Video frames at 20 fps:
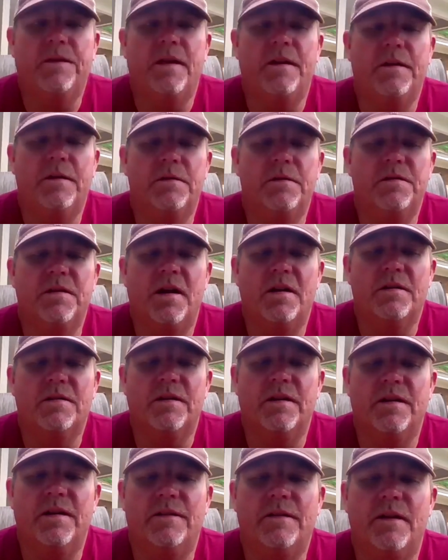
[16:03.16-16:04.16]
Thank you, Josh.
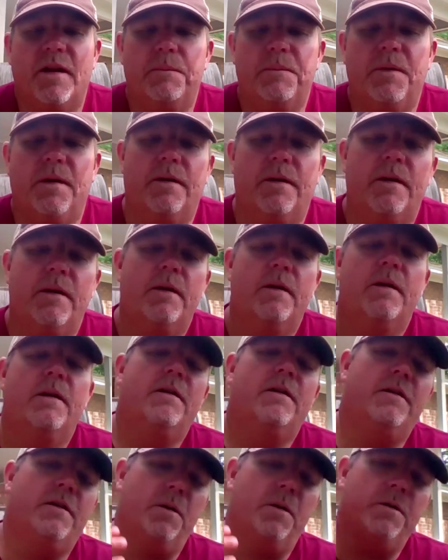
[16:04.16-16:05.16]
Go Noles, man.
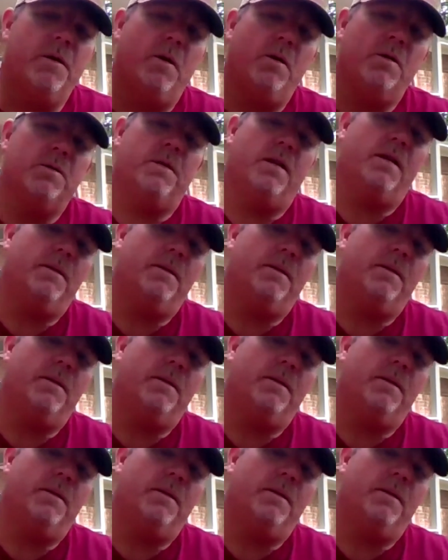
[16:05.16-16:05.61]
Go Noles,